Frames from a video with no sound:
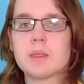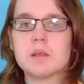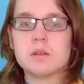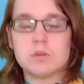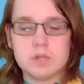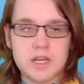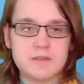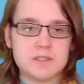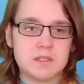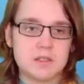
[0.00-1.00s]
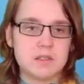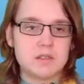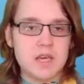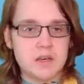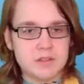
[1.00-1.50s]
or lives and the
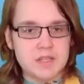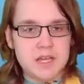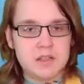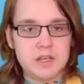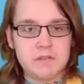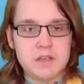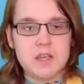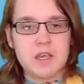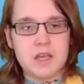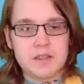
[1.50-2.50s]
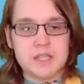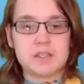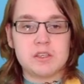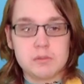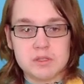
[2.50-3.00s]
health of that life, and then the
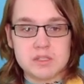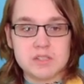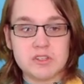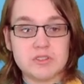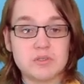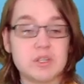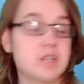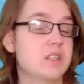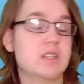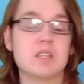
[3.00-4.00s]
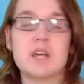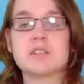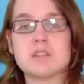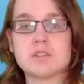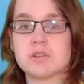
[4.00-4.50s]
cumulative total. That's
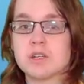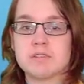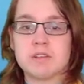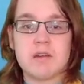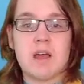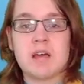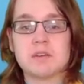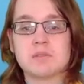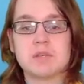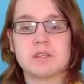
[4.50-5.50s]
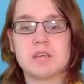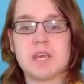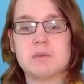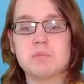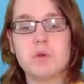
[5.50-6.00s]
just trying to figure out how to make the
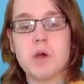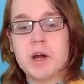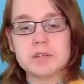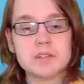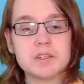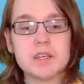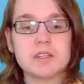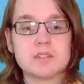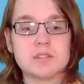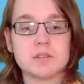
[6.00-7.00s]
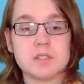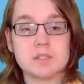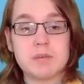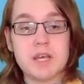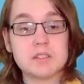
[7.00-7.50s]
game work so that it's
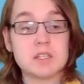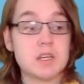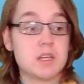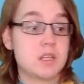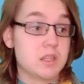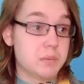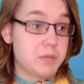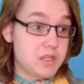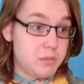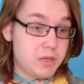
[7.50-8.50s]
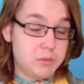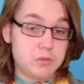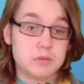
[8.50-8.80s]
balanced. The bigger your bubble,